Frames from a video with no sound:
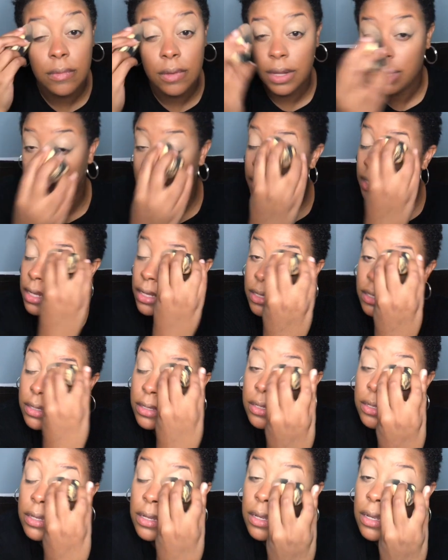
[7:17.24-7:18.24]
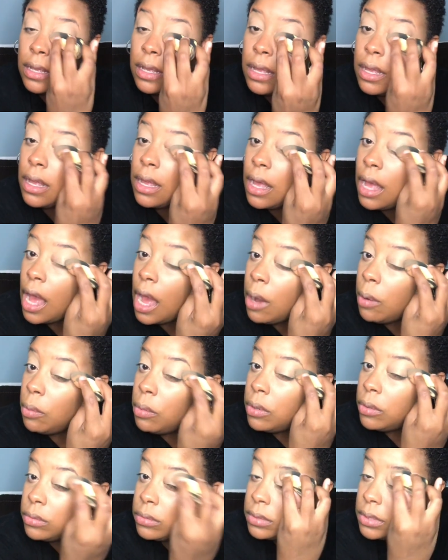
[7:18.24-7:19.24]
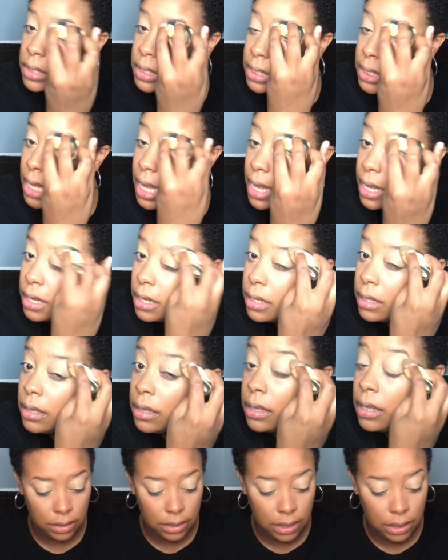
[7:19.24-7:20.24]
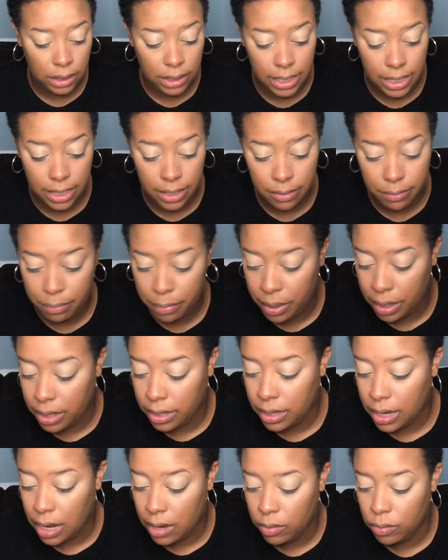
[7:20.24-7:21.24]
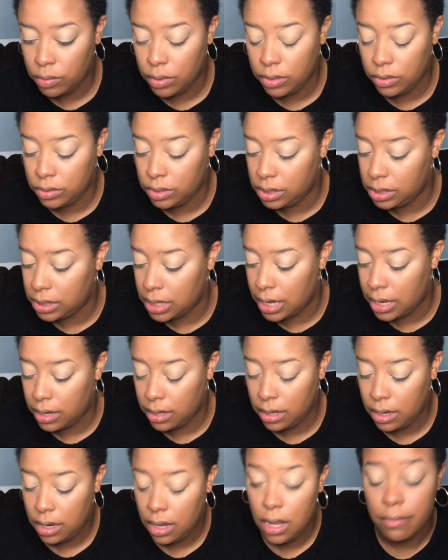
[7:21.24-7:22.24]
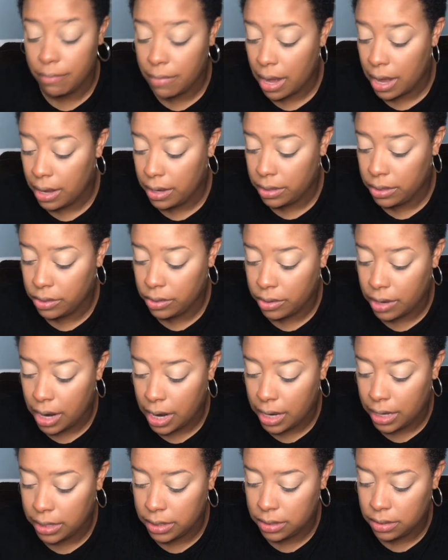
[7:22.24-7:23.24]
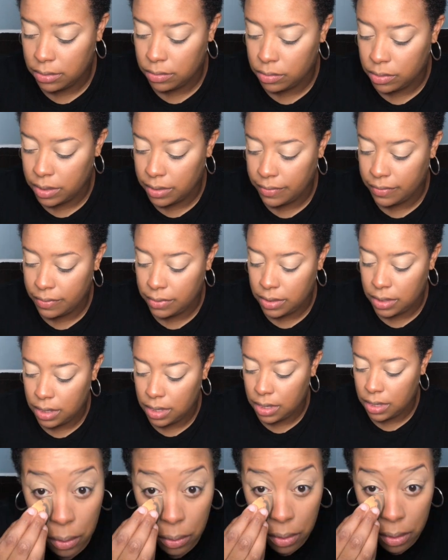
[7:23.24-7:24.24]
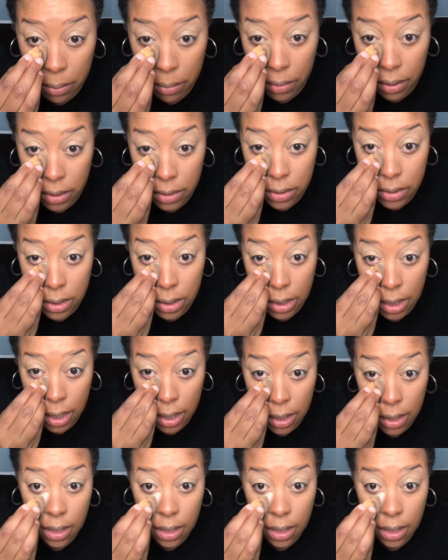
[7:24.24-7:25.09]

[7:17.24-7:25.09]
In this, I won't set the lid, but I will set my under eyes with the Laura Mercier.